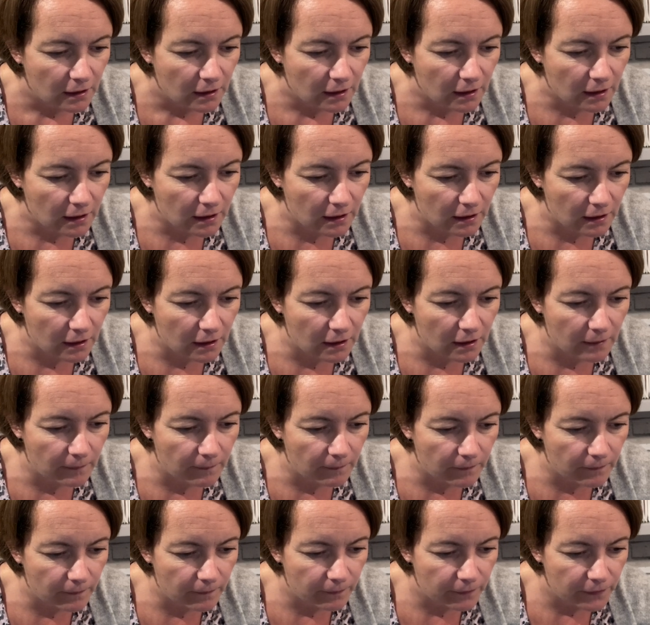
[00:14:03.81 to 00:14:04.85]

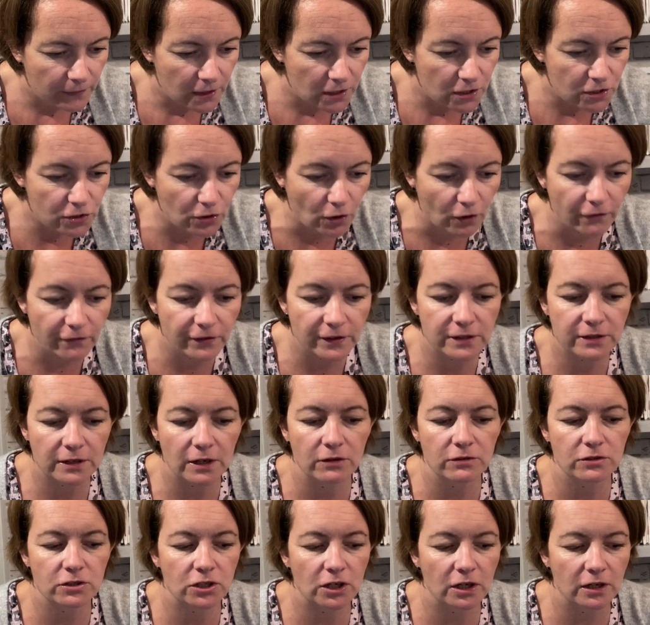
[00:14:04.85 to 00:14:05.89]
dot
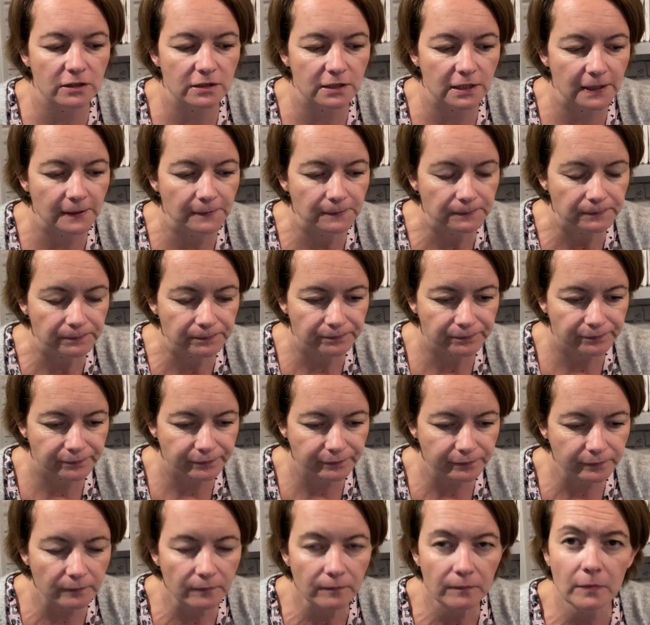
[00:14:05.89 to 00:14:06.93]
viscose jersey,
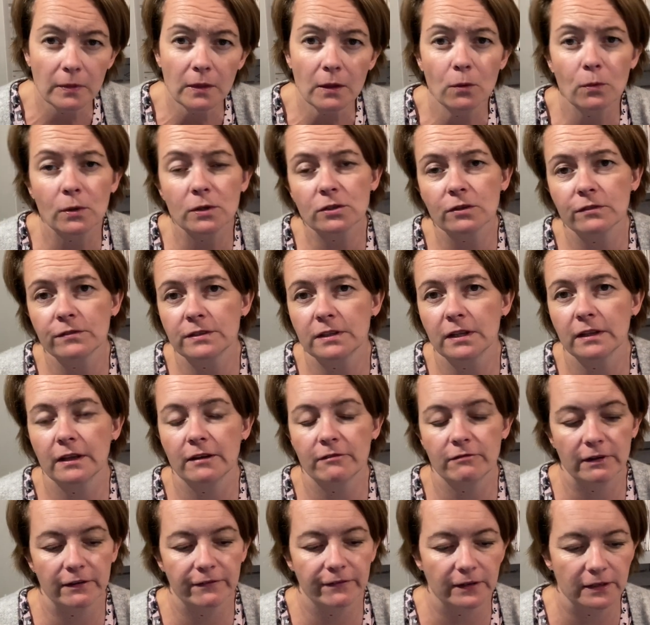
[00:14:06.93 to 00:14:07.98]
which obviously they
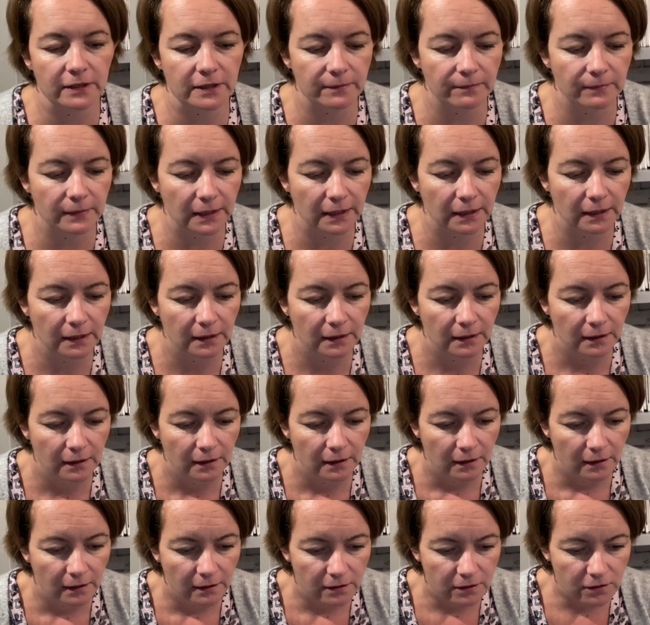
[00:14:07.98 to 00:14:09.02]
refunded me.
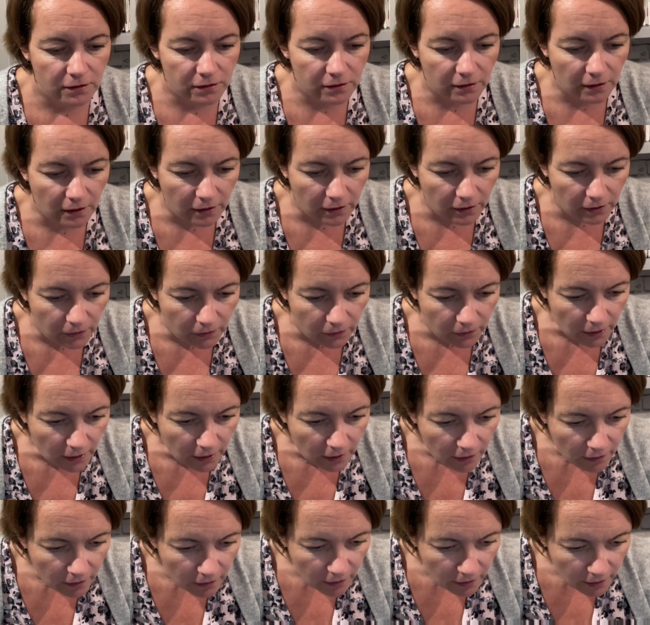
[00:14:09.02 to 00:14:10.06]
So
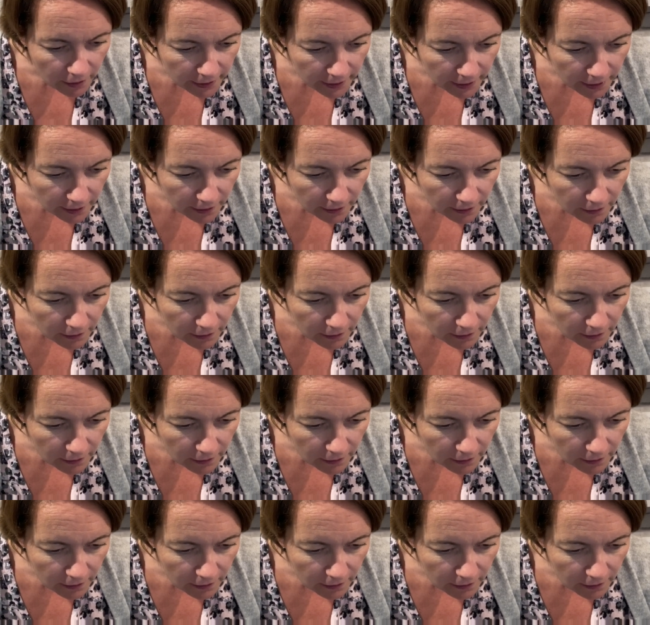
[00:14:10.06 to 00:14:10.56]
I'm